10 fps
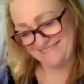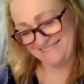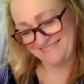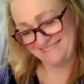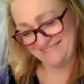
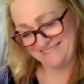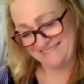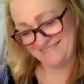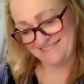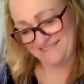
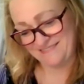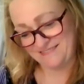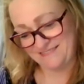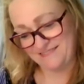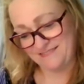
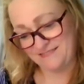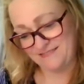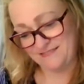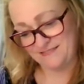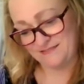
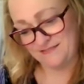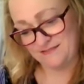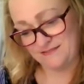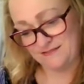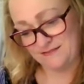
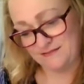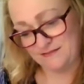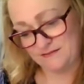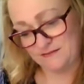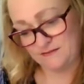
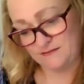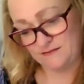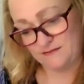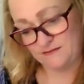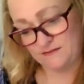
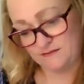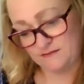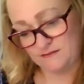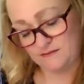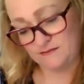
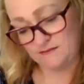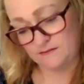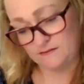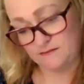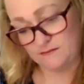
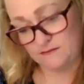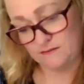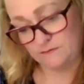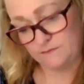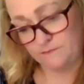
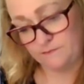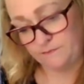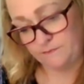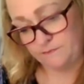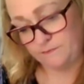
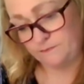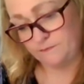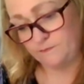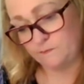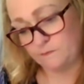
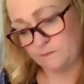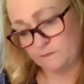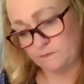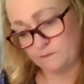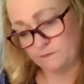
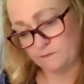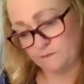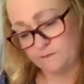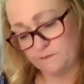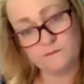
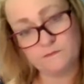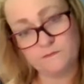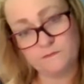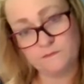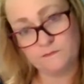
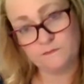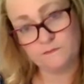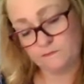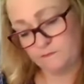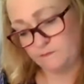[no speech]